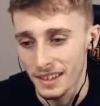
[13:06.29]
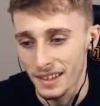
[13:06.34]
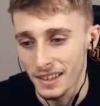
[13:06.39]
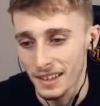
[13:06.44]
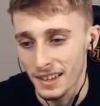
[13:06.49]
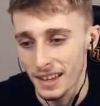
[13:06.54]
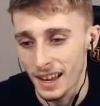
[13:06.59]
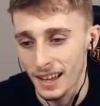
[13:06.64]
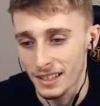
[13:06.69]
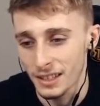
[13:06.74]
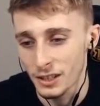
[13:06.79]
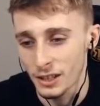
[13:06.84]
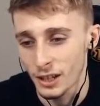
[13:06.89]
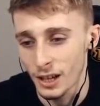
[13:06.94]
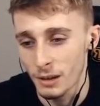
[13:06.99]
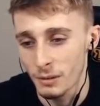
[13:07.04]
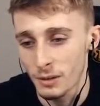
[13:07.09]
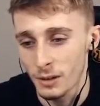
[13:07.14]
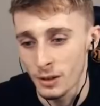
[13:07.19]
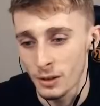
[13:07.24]
As a
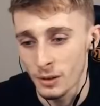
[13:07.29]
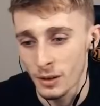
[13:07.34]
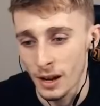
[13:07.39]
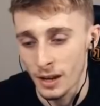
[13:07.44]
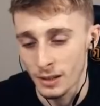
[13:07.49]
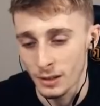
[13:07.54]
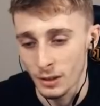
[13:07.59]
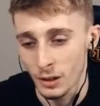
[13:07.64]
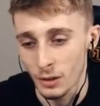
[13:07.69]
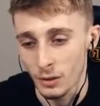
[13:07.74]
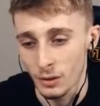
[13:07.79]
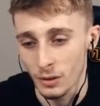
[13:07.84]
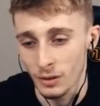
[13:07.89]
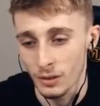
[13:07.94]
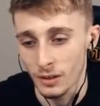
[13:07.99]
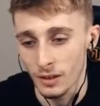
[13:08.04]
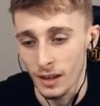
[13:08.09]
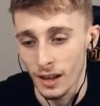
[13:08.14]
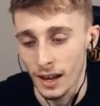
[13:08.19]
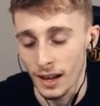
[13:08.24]
German who has no
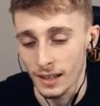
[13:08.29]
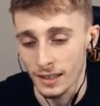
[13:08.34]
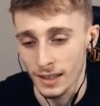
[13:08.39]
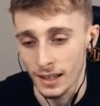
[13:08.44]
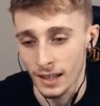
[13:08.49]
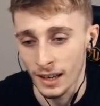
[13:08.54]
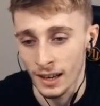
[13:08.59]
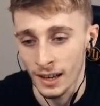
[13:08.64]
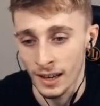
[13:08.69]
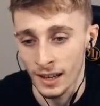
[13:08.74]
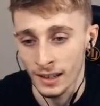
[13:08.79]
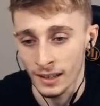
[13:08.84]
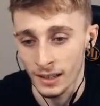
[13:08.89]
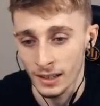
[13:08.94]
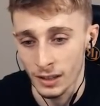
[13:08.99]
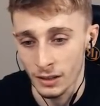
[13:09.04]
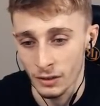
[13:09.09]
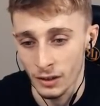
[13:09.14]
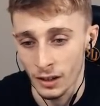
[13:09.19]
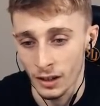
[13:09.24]
accent in English, I
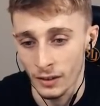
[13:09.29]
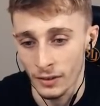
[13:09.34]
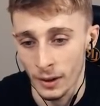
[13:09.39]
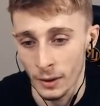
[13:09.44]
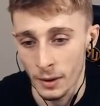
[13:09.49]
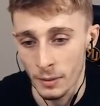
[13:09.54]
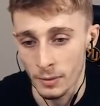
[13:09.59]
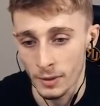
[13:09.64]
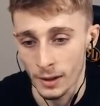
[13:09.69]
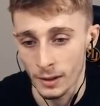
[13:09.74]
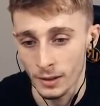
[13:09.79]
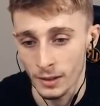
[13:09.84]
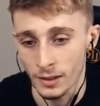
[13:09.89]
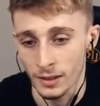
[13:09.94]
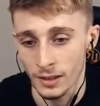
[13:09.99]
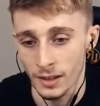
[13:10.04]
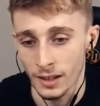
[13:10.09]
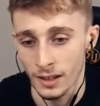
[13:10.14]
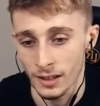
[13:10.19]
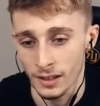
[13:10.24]
really love how he pronounces
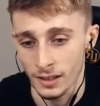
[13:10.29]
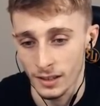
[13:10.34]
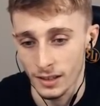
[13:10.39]
it.